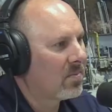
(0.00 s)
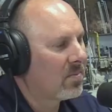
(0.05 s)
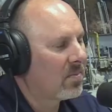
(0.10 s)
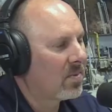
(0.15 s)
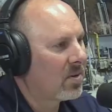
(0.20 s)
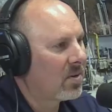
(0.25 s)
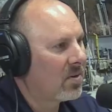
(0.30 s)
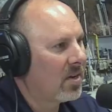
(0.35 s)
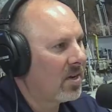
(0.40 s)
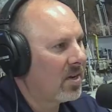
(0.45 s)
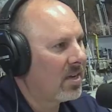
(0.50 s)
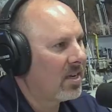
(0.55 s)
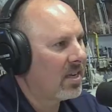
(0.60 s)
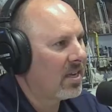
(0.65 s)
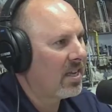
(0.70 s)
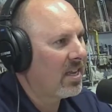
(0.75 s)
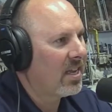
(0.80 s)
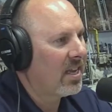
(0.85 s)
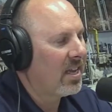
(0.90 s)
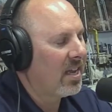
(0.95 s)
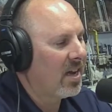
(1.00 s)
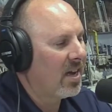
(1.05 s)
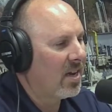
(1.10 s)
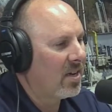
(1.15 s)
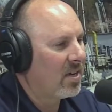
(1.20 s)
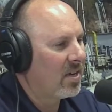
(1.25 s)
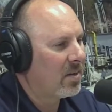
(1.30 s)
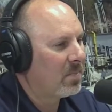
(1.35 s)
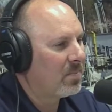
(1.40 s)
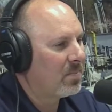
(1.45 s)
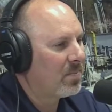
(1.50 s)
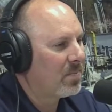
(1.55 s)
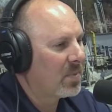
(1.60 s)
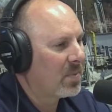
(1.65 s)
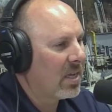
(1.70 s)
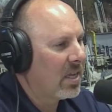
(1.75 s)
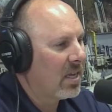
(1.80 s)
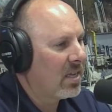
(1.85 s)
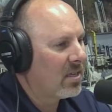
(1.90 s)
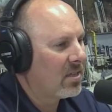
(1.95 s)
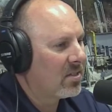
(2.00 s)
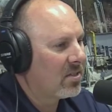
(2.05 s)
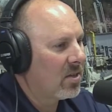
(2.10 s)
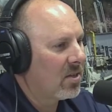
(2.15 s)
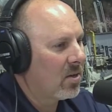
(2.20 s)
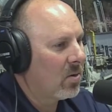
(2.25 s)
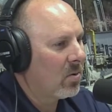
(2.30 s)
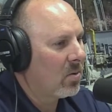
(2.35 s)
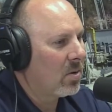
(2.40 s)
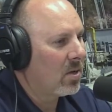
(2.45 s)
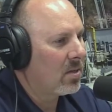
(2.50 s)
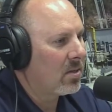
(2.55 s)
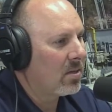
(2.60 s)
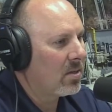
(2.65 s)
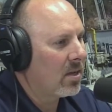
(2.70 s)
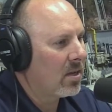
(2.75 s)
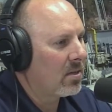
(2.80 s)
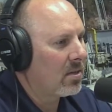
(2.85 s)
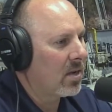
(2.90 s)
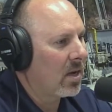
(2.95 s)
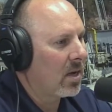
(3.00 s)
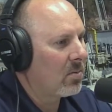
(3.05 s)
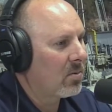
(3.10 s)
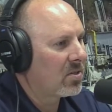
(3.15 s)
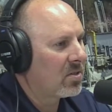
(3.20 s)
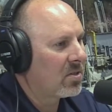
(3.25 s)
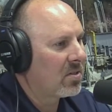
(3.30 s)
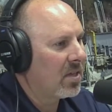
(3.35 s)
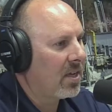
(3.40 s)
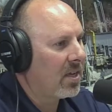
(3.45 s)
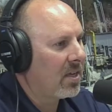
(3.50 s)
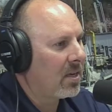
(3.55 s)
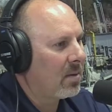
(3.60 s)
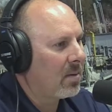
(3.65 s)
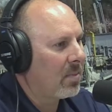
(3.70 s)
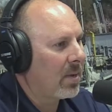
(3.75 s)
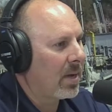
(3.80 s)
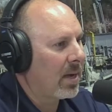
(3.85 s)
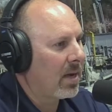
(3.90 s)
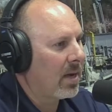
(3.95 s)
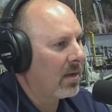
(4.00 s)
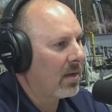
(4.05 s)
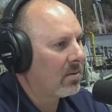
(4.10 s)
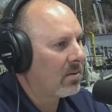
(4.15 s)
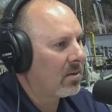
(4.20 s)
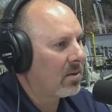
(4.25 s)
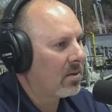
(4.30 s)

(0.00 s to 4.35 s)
Great. So I was thinking about,